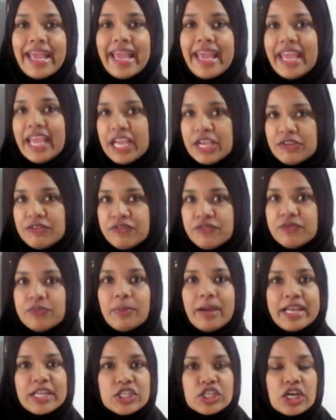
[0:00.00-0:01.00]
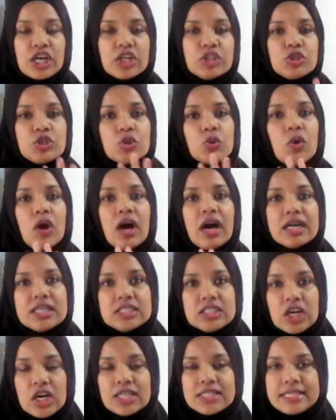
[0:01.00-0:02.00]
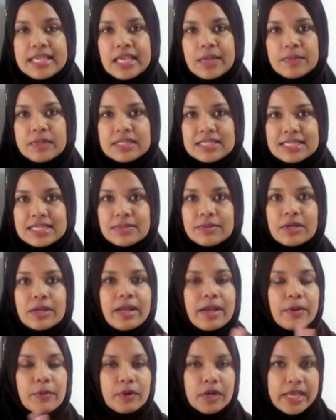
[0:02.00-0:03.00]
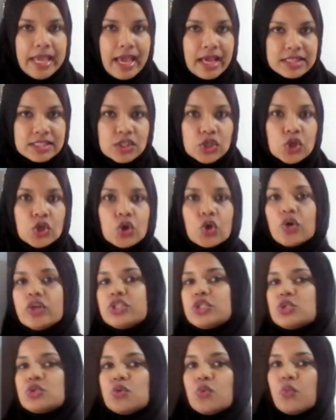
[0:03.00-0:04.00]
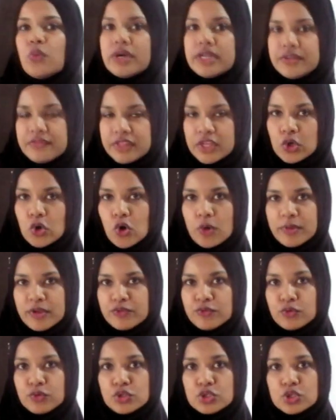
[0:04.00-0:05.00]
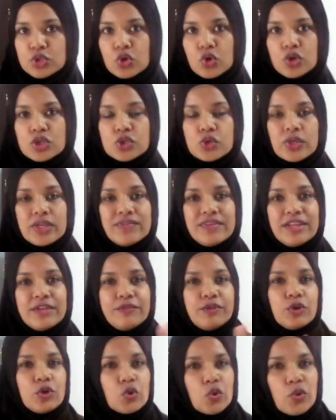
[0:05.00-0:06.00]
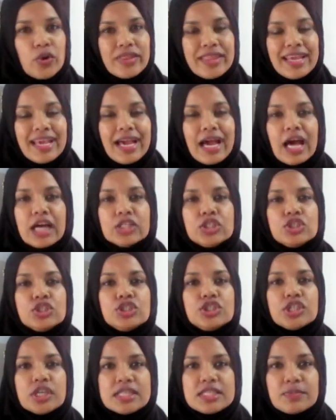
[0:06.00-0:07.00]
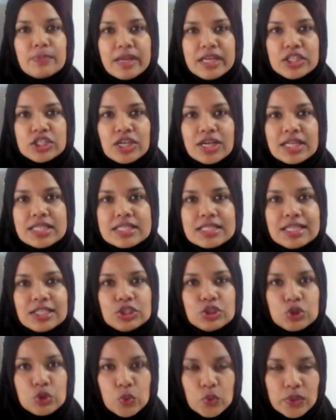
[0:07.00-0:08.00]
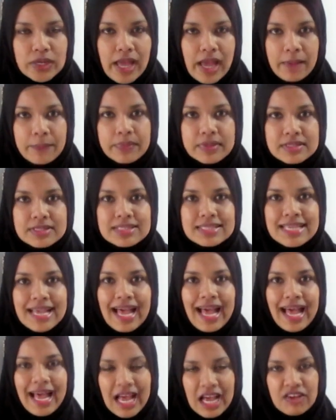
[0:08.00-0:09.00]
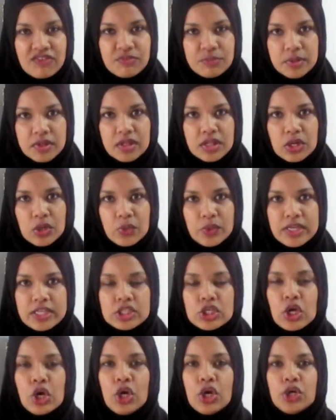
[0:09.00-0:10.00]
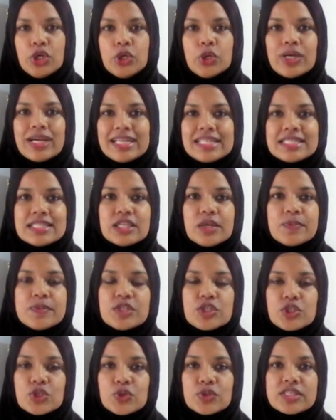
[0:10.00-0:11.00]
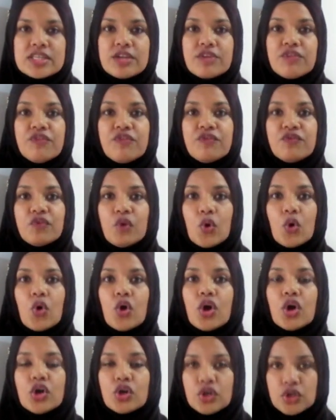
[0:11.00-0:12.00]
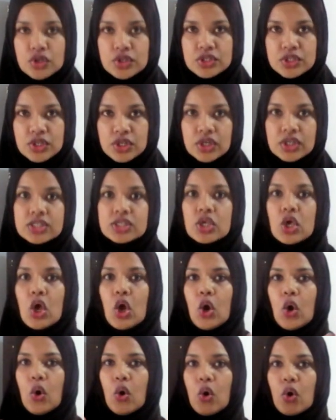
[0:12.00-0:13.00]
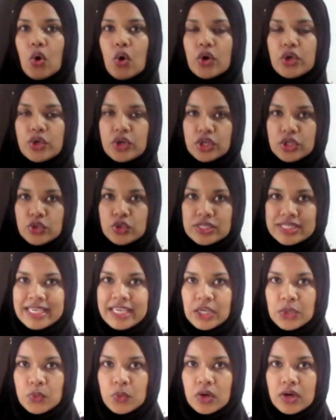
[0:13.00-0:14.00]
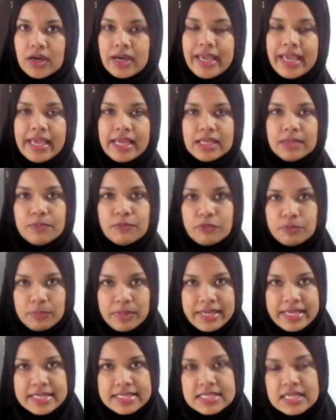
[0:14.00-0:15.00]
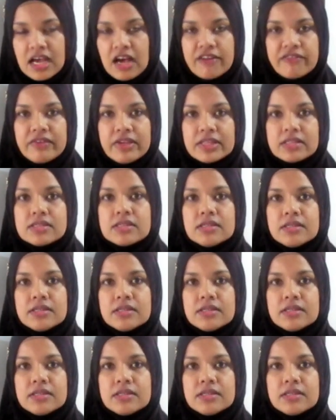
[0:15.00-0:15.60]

If by chance you are not able to get across to one of the gourmet food stores, or even if you go there and just by chance they don't happen to have bulgur wheat, you can substitute it for couscous or you can use quinoa in place of it.